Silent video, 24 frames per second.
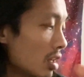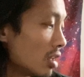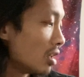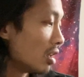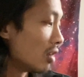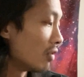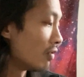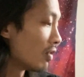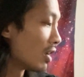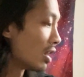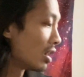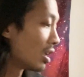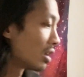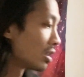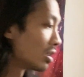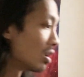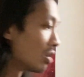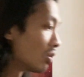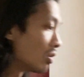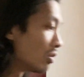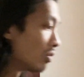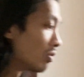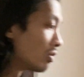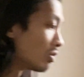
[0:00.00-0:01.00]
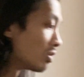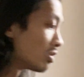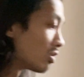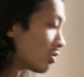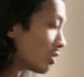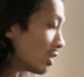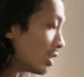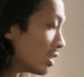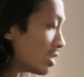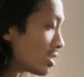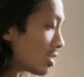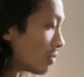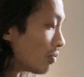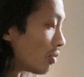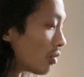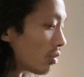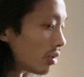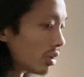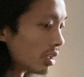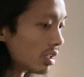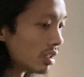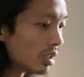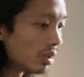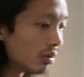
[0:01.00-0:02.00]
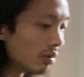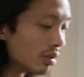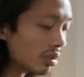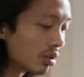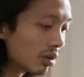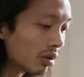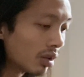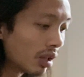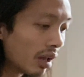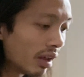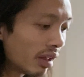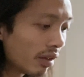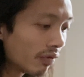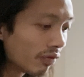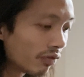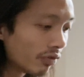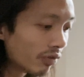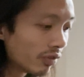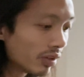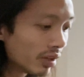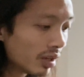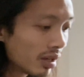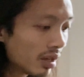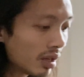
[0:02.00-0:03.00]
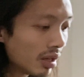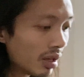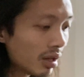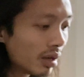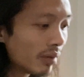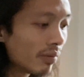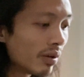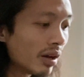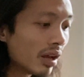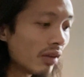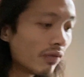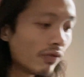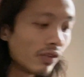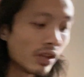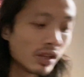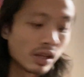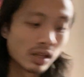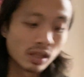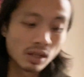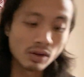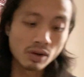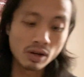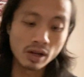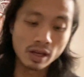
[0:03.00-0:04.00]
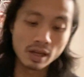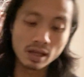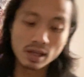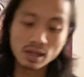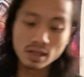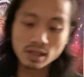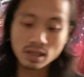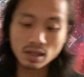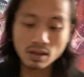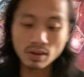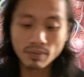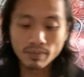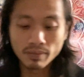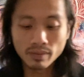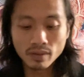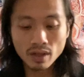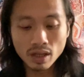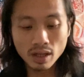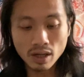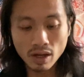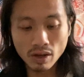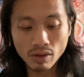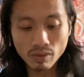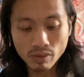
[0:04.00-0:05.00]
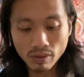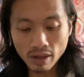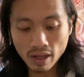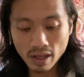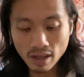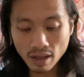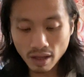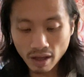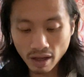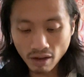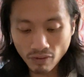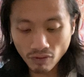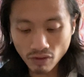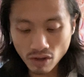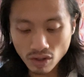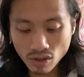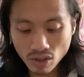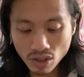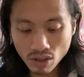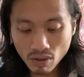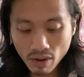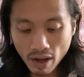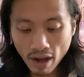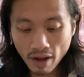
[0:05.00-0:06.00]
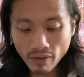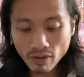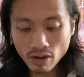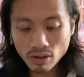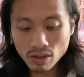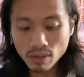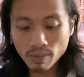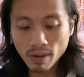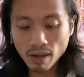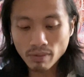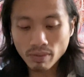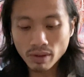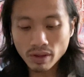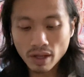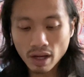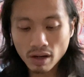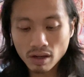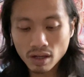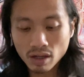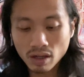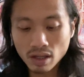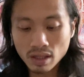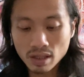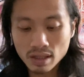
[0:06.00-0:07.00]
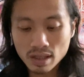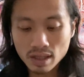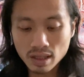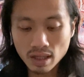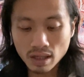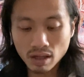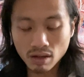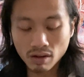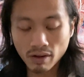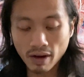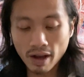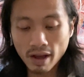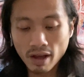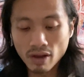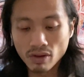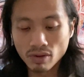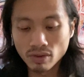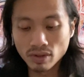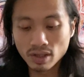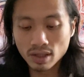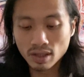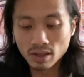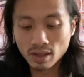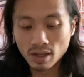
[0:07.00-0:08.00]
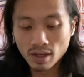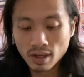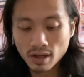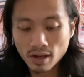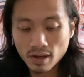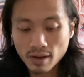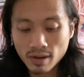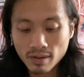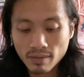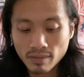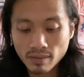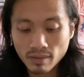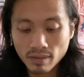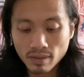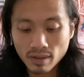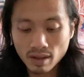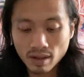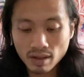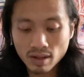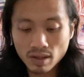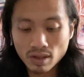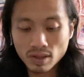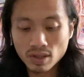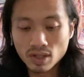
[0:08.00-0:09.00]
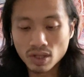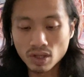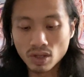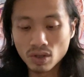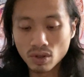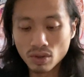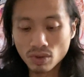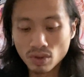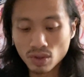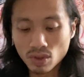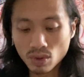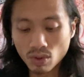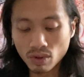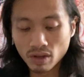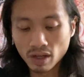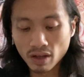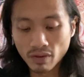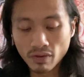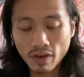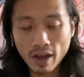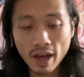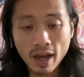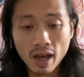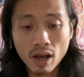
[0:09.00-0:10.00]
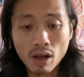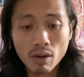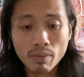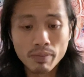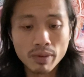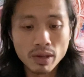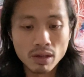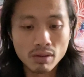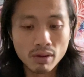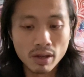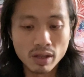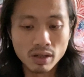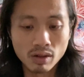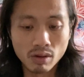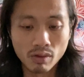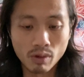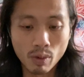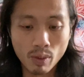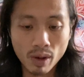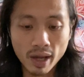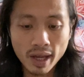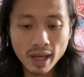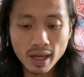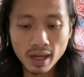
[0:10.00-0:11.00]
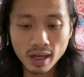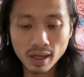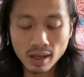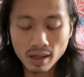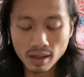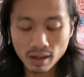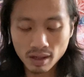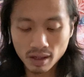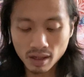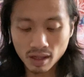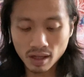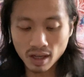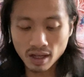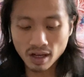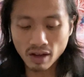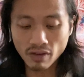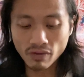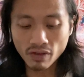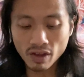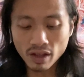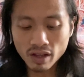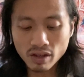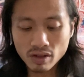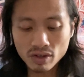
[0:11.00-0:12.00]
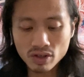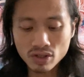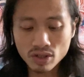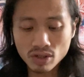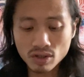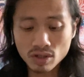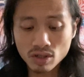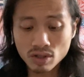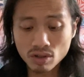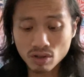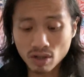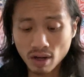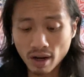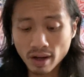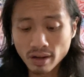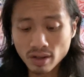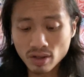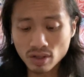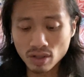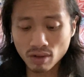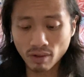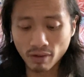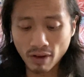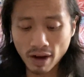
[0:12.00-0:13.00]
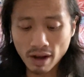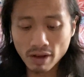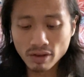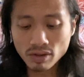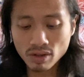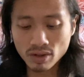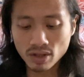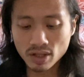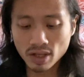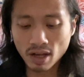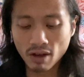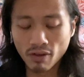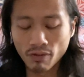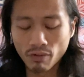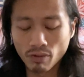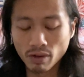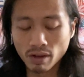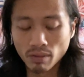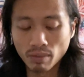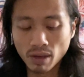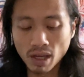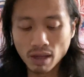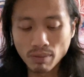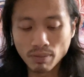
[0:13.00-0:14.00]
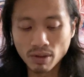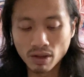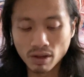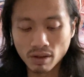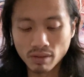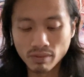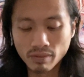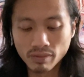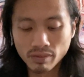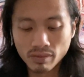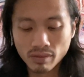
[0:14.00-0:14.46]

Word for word: You felt like no one was really supporting you in your life. But I feel like there is, you know, in life, you do have those people that are going to stick around to sort of help you on your way. And I feel like you're trying to surround yourself with people